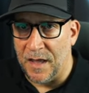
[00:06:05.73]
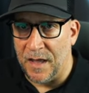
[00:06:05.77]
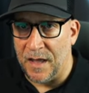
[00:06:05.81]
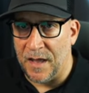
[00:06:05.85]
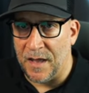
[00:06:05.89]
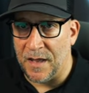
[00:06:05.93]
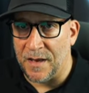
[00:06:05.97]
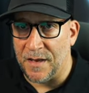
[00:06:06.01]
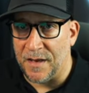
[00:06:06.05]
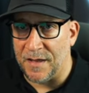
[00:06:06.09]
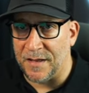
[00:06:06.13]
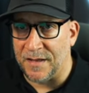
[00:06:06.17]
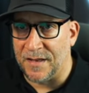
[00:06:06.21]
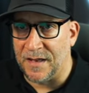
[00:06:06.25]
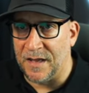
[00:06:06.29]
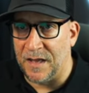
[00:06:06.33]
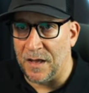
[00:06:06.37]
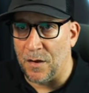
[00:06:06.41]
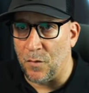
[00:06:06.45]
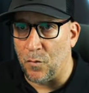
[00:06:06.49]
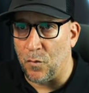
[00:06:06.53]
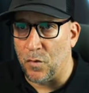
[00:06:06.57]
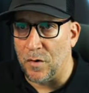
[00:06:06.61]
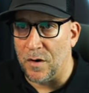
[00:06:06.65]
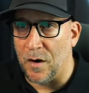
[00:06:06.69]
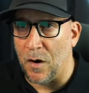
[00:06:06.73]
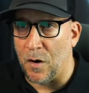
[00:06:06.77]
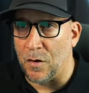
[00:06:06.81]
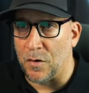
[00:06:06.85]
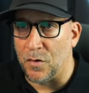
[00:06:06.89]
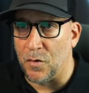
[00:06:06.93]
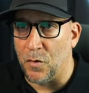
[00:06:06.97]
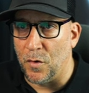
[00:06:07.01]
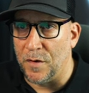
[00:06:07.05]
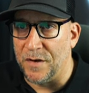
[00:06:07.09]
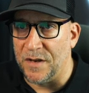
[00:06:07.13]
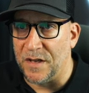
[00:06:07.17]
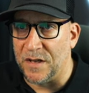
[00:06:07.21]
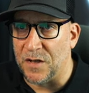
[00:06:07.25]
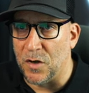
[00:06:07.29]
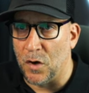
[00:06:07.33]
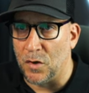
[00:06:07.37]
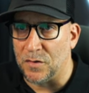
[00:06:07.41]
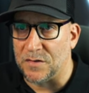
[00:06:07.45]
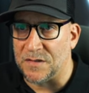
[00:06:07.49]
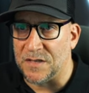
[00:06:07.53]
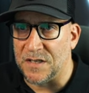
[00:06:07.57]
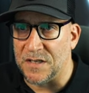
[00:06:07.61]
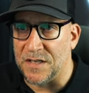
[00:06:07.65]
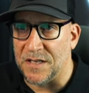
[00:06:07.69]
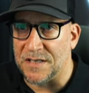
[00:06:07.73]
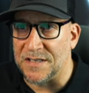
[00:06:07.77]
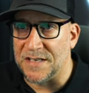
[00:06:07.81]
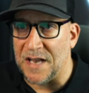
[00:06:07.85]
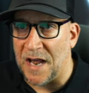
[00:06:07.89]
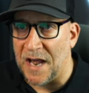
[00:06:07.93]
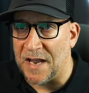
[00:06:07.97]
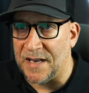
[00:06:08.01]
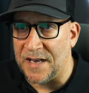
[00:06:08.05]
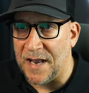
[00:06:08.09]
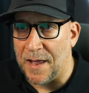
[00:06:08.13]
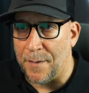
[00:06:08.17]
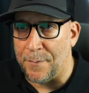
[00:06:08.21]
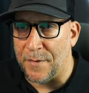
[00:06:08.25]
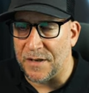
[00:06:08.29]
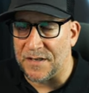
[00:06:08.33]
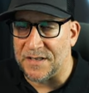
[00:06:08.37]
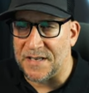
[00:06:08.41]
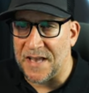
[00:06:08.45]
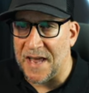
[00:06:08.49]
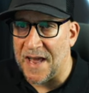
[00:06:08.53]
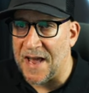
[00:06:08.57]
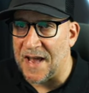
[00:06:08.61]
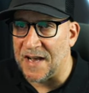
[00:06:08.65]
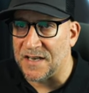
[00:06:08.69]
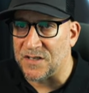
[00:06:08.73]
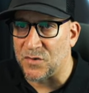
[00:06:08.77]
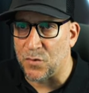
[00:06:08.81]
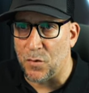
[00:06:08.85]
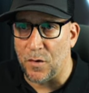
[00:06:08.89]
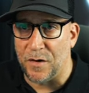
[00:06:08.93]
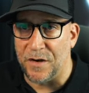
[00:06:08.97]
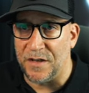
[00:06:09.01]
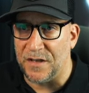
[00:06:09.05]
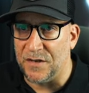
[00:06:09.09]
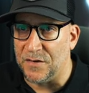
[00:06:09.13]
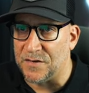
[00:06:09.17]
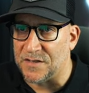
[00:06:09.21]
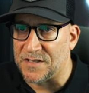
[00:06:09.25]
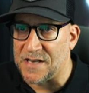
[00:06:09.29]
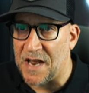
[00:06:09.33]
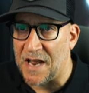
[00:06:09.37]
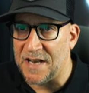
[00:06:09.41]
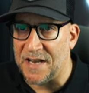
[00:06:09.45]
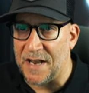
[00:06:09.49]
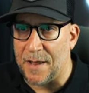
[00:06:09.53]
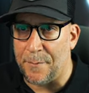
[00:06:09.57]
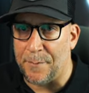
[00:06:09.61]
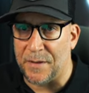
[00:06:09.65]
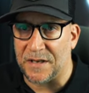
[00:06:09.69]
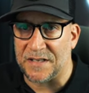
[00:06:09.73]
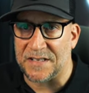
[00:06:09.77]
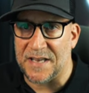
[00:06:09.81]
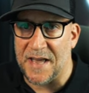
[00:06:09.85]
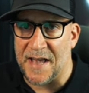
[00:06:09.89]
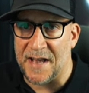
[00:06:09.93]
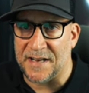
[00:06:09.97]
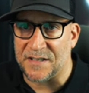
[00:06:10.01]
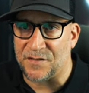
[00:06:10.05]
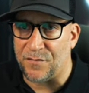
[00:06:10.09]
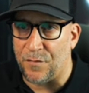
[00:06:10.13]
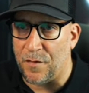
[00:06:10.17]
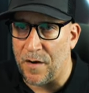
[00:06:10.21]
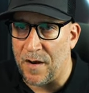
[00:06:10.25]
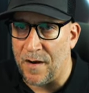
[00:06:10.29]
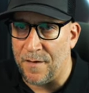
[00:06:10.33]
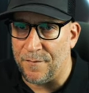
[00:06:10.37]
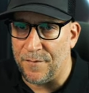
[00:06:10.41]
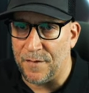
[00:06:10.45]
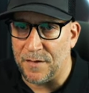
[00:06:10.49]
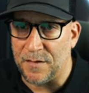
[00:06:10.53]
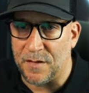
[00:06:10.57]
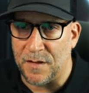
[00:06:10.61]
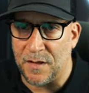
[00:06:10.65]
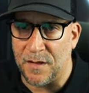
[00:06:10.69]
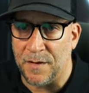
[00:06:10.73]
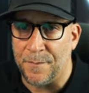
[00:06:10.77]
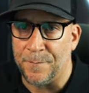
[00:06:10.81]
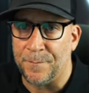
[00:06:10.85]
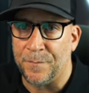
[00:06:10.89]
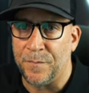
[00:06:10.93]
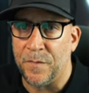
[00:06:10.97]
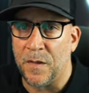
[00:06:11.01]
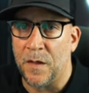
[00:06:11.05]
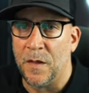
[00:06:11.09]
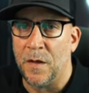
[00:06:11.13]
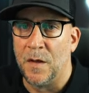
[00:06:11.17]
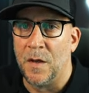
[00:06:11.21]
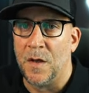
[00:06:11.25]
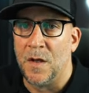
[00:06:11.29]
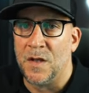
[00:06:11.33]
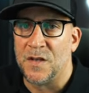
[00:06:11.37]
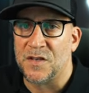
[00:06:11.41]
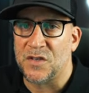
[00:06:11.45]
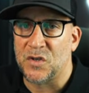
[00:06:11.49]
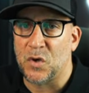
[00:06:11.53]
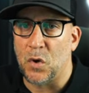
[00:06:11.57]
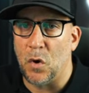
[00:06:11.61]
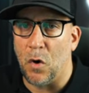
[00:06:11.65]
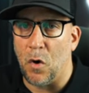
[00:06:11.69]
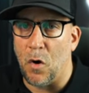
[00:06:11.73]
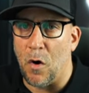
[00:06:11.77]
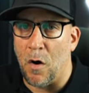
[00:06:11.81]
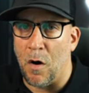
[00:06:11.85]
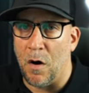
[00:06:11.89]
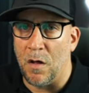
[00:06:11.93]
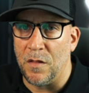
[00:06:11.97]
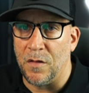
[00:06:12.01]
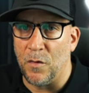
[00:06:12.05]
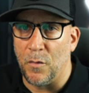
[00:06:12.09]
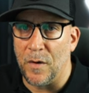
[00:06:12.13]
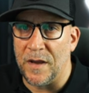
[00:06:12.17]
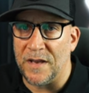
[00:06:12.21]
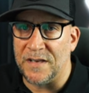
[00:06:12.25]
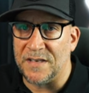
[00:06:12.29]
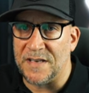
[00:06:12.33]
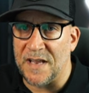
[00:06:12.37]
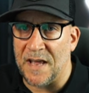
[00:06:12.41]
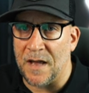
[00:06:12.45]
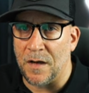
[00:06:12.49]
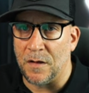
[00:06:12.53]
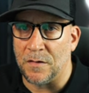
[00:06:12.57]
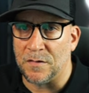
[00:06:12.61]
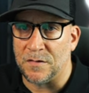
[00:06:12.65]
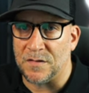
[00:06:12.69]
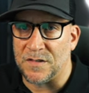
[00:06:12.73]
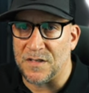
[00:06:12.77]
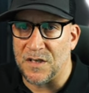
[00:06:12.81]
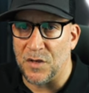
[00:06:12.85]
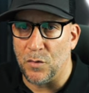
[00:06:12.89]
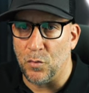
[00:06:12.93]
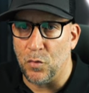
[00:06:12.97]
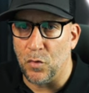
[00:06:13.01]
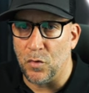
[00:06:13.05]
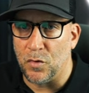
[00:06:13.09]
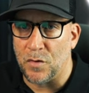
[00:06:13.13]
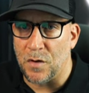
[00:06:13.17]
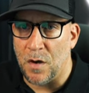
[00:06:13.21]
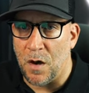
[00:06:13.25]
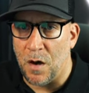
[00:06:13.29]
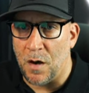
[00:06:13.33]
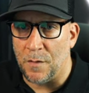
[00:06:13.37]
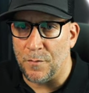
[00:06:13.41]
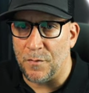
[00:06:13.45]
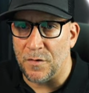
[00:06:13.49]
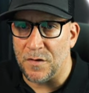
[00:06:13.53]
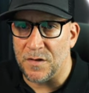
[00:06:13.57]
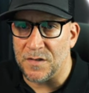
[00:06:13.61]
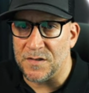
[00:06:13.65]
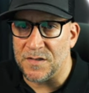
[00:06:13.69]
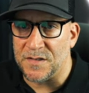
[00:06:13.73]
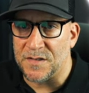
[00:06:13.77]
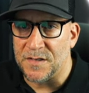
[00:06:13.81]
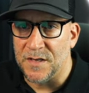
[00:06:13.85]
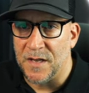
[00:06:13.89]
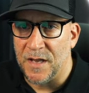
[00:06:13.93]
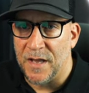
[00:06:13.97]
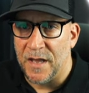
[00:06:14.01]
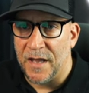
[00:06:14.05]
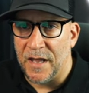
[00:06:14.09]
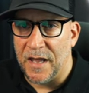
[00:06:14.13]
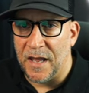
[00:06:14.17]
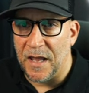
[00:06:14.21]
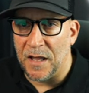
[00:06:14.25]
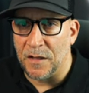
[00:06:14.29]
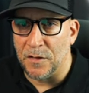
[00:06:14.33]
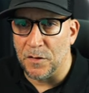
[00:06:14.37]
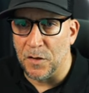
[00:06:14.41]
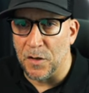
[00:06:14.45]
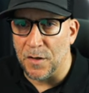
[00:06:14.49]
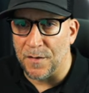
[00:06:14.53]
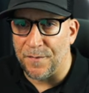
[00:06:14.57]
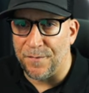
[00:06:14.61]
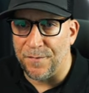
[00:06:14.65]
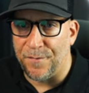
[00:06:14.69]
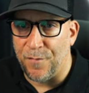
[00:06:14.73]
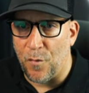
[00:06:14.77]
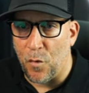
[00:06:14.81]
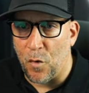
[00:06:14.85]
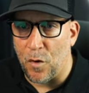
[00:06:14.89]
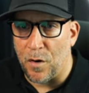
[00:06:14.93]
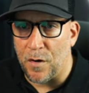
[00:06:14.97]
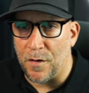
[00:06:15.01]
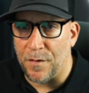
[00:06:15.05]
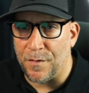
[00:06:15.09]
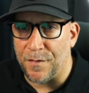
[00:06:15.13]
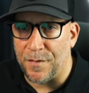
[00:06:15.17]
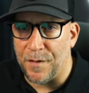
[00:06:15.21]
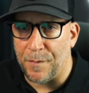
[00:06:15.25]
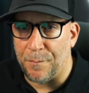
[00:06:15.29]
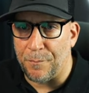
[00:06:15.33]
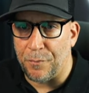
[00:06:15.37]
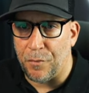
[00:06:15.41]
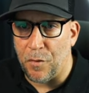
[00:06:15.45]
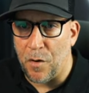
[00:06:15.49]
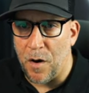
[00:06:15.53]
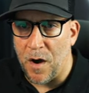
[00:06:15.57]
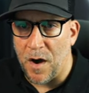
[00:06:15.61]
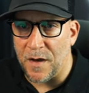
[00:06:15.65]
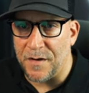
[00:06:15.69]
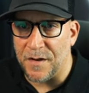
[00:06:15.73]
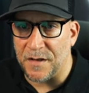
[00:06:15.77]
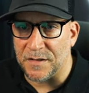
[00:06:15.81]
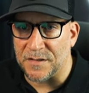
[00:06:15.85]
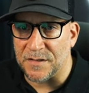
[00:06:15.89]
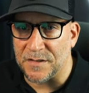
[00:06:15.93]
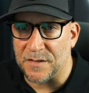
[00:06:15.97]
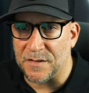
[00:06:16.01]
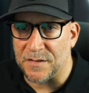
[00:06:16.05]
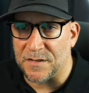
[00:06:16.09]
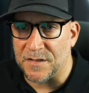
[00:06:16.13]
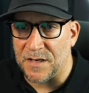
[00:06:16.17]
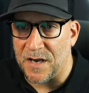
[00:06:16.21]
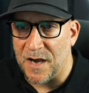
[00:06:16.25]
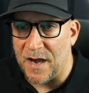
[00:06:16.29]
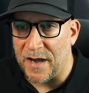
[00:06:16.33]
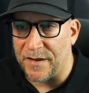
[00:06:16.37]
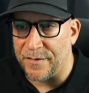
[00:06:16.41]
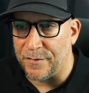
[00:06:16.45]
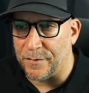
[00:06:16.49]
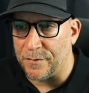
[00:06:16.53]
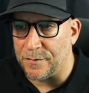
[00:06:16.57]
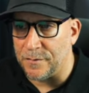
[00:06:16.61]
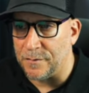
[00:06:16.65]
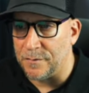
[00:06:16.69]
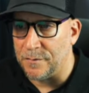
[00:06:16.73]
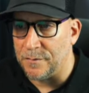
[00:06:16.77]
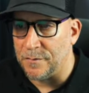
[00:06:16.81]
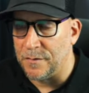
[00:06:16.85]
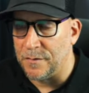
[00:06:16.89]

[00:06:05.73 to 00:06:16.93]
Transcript: And again, we are going to go to the dynamic tags. We're going to use dynamic tags for everything. Scroll all the way down to WooCommerce and look for the product title.